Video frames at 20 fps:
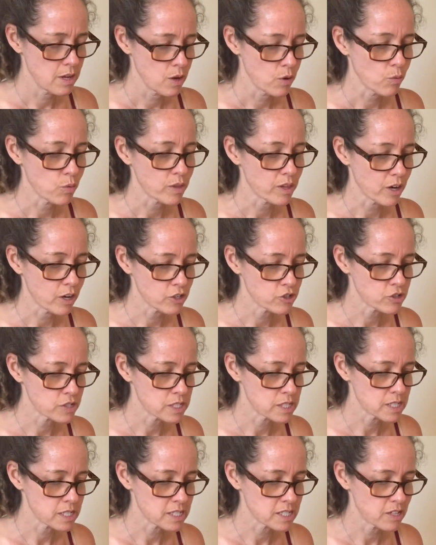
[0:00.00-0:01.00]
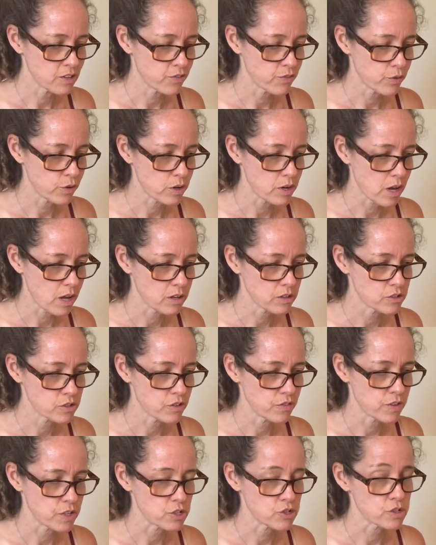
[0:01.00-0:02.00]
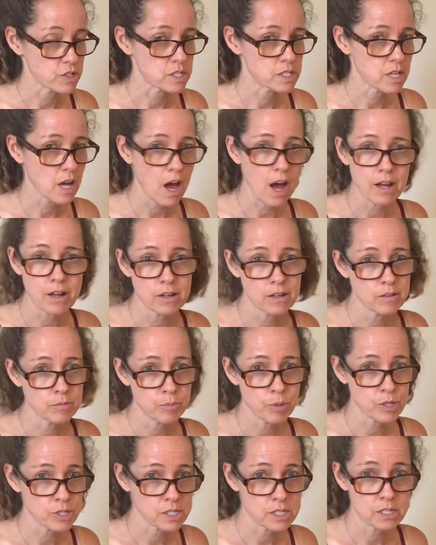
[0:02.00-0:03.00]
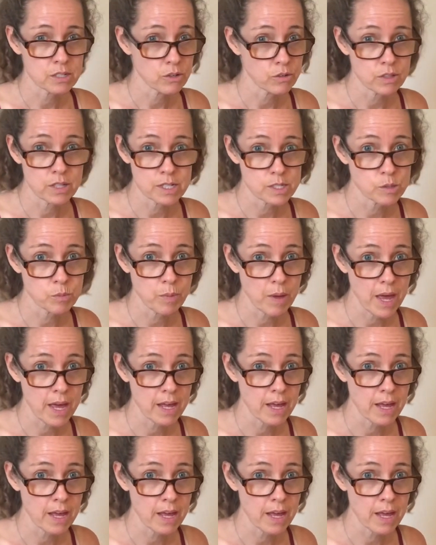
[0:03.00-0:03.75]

with $164 of interest. I personally don't like to pay